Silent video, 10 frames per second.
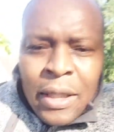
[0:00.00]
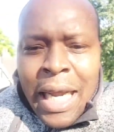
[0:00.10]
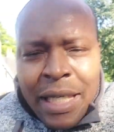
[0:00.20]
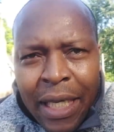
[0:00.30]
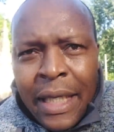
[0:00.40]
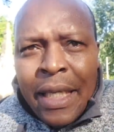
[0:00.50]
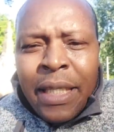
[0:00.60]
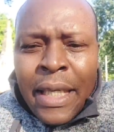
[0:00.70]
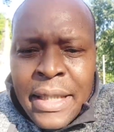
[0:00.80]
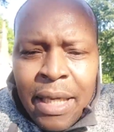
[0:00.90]

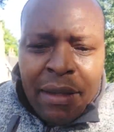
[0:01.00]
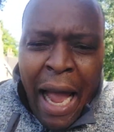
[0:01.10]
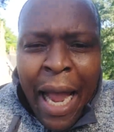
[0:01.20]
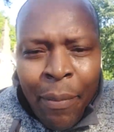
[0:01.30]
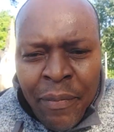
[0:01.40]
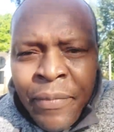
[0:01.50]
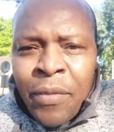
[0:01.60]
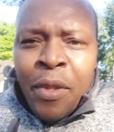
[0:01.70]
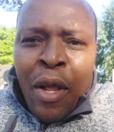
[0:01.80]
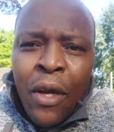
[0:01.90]
this is the time
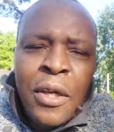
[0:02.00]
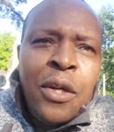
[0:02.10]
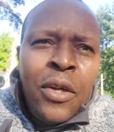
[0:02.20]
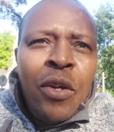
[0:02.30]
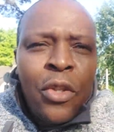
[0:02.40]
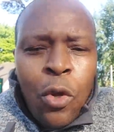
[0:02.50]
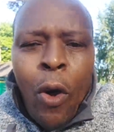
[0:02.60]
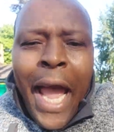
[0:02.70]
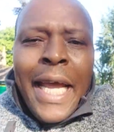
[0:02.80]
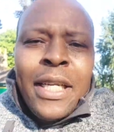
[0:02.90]

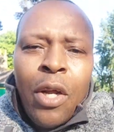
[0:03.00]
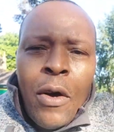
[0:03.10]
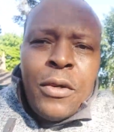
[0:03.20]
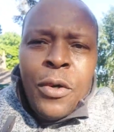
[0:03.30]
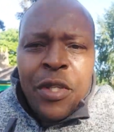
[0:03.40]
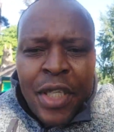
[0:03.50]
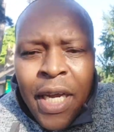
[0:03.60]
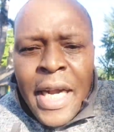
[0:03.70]
to end all those